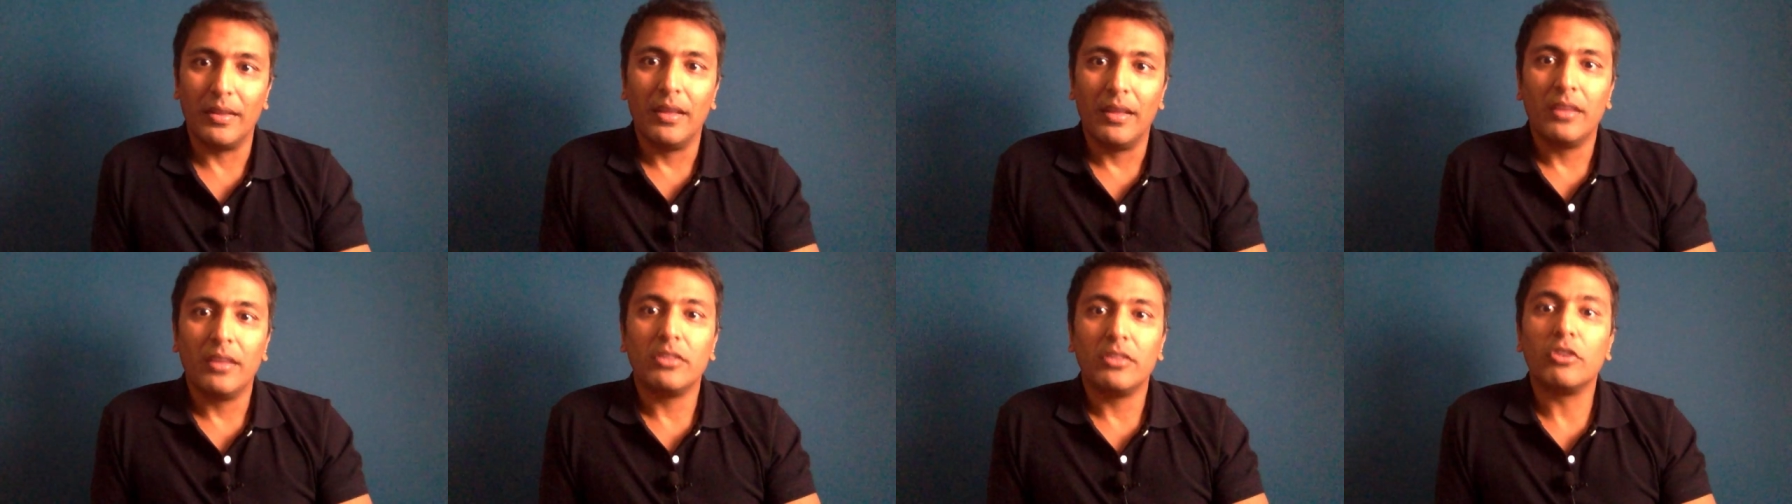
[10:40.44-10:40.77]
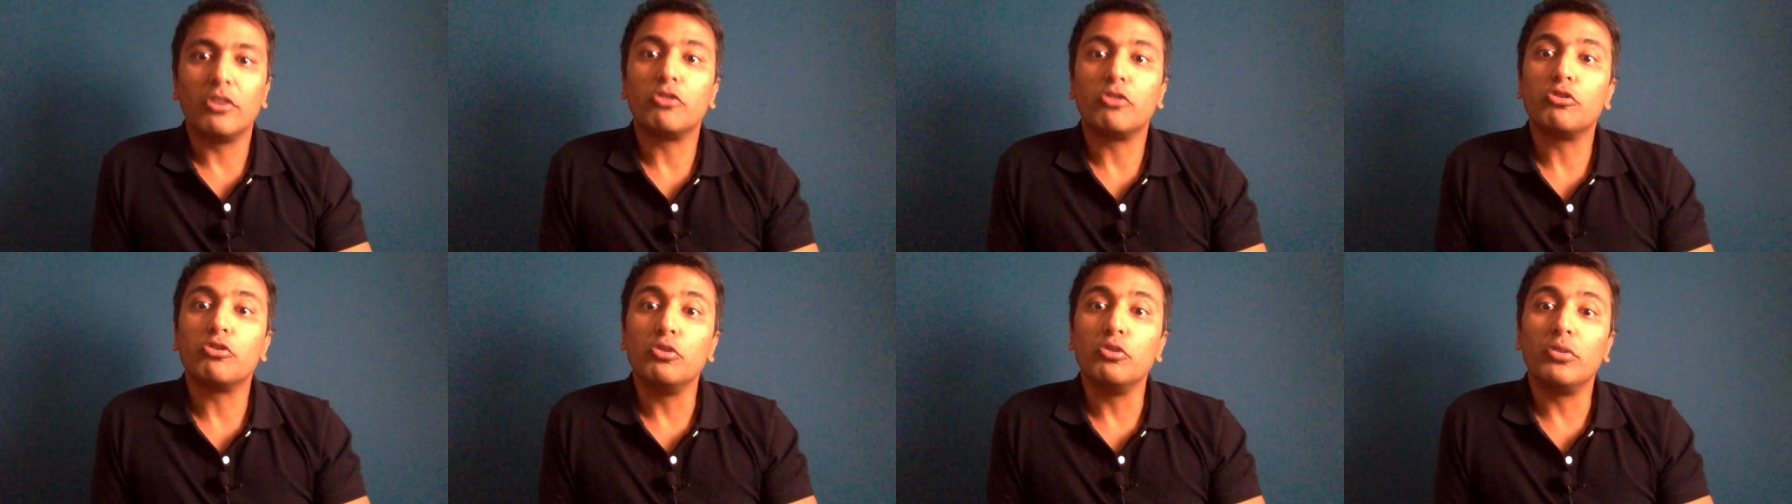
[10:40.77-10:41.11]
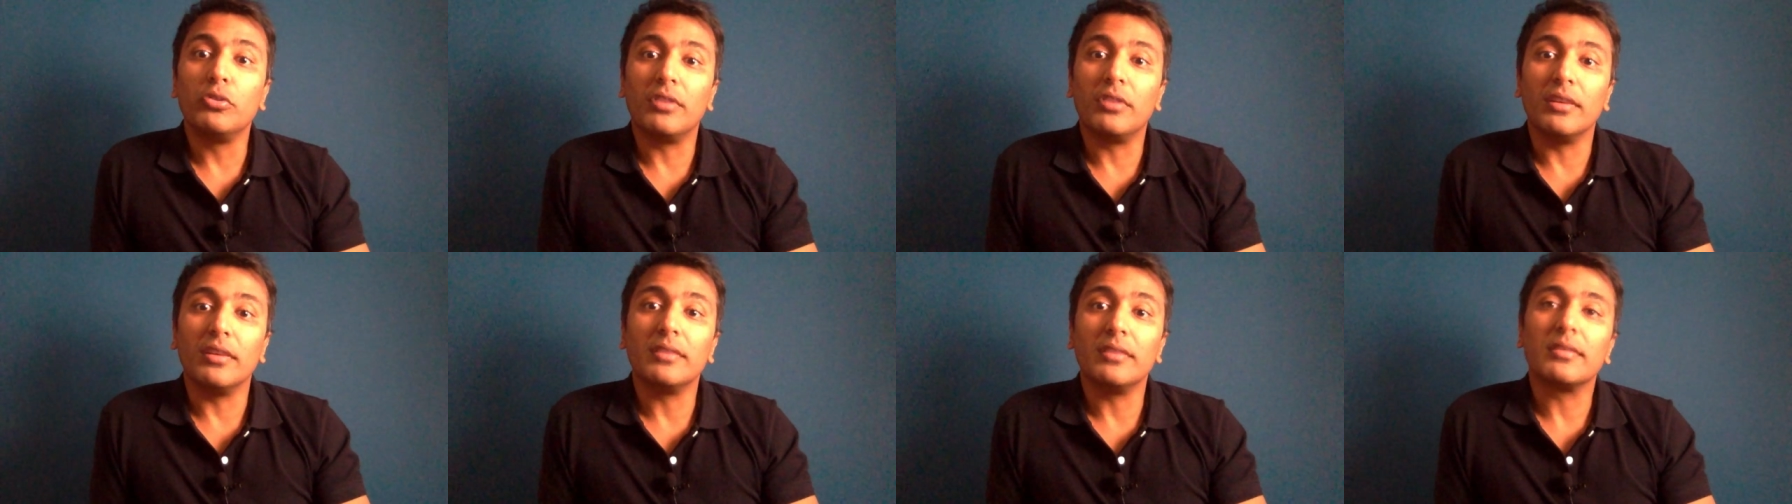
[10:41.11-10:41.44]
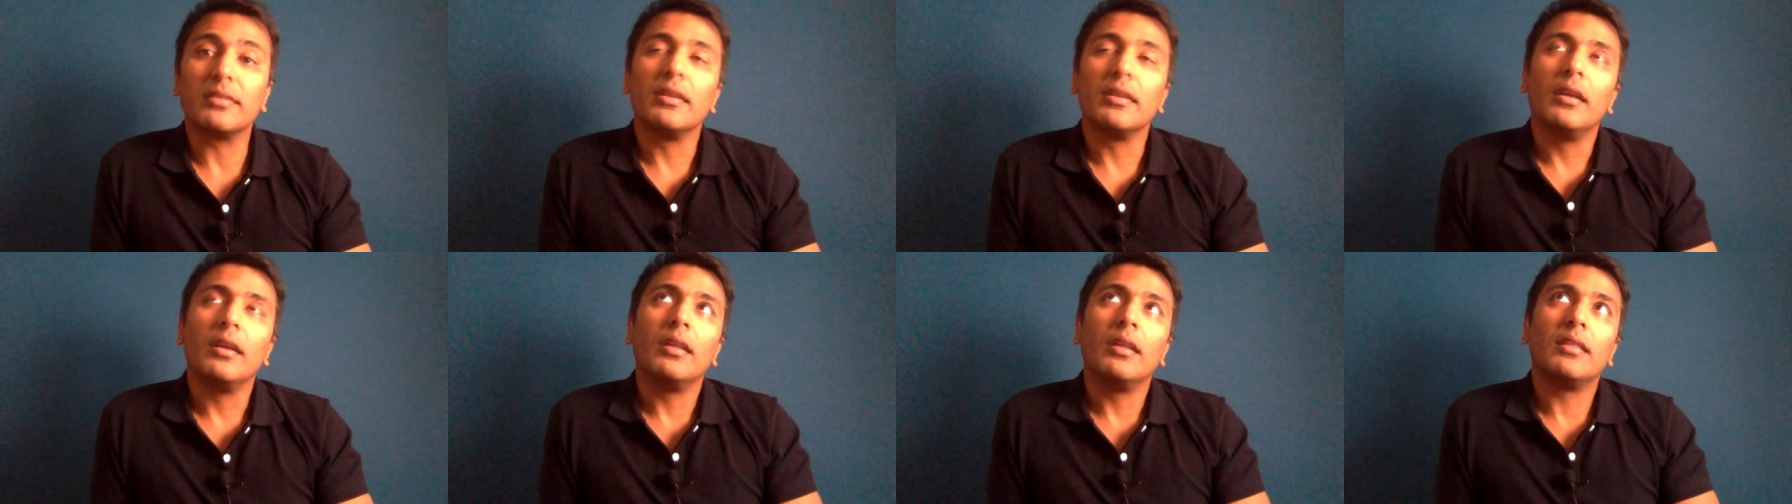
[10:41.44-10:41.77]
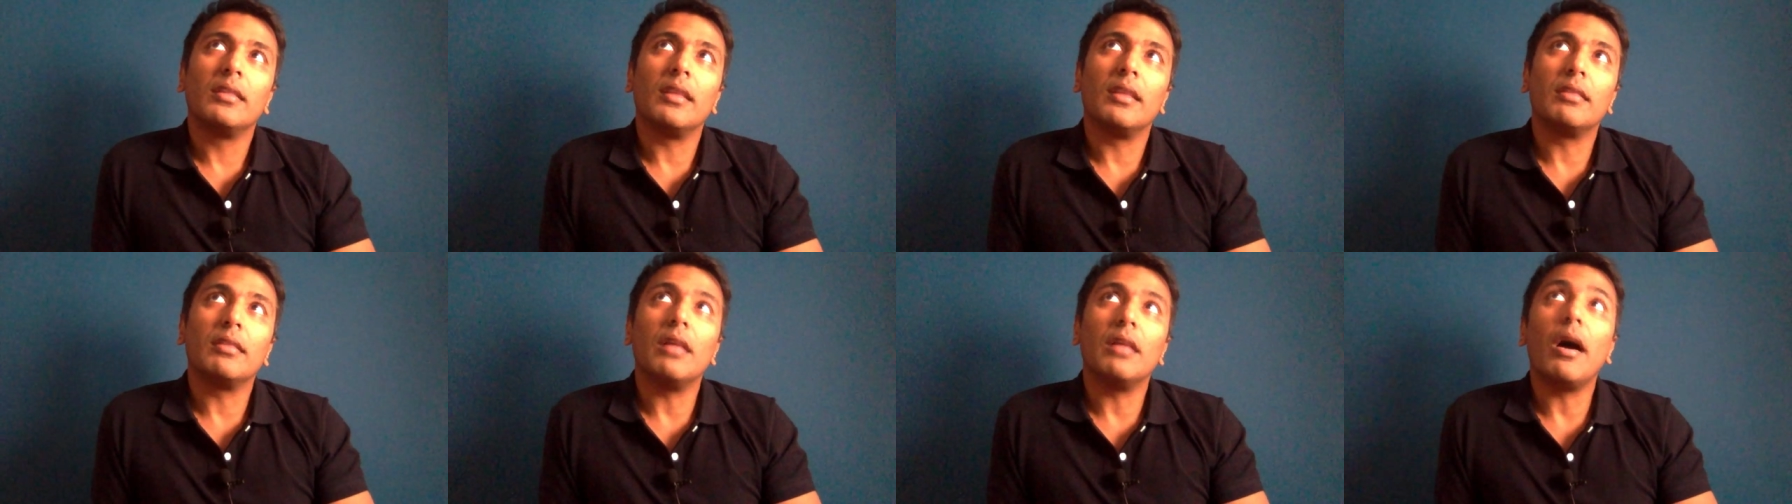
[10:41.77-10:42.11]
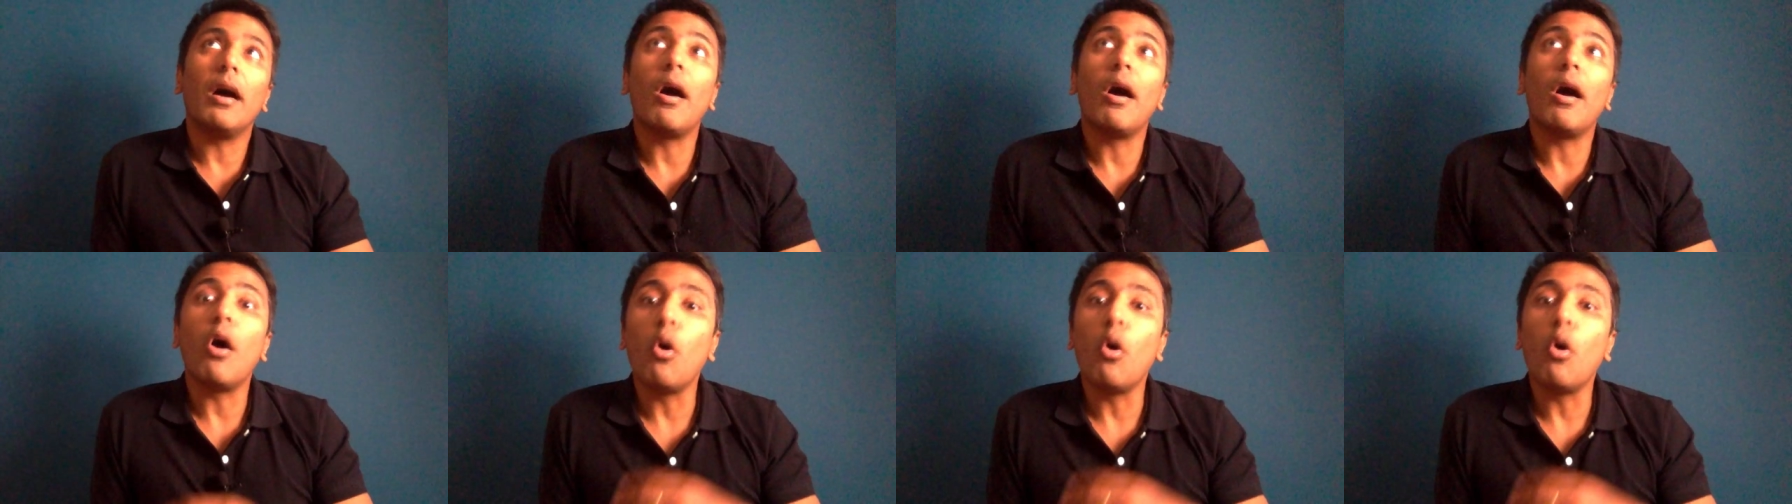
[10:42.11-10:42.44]
The truth is that the
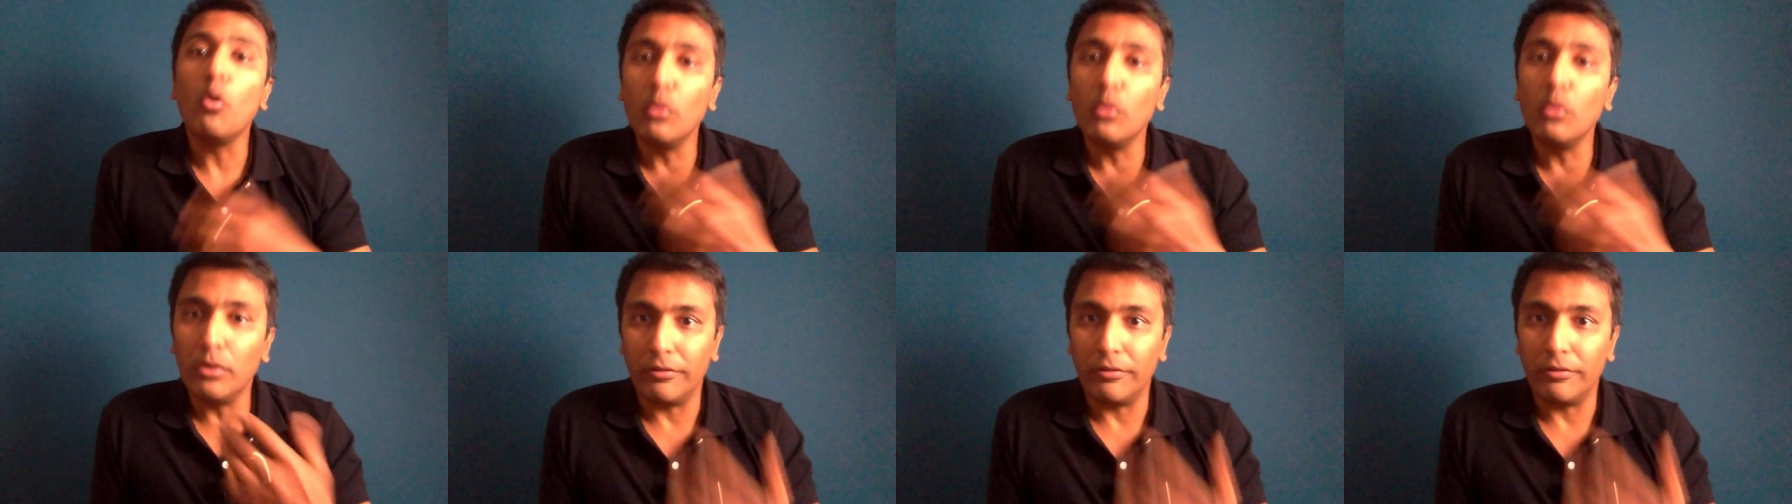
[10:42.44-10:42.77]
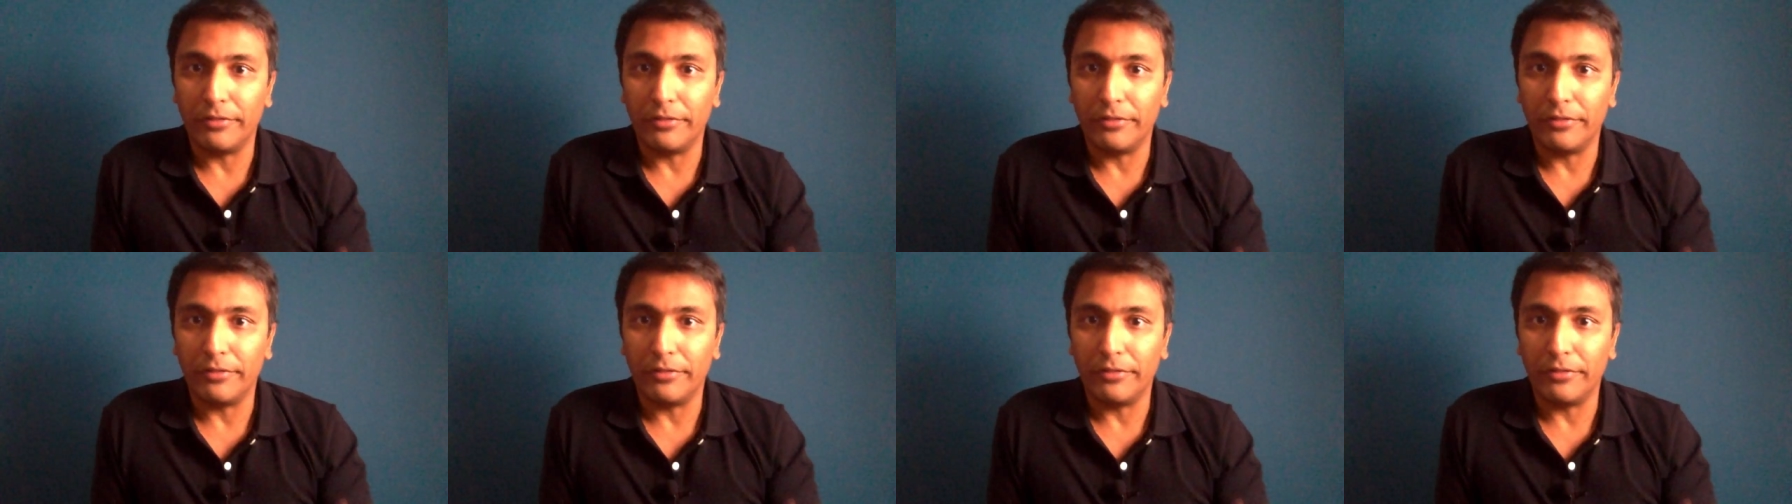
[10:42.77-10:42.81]
whole of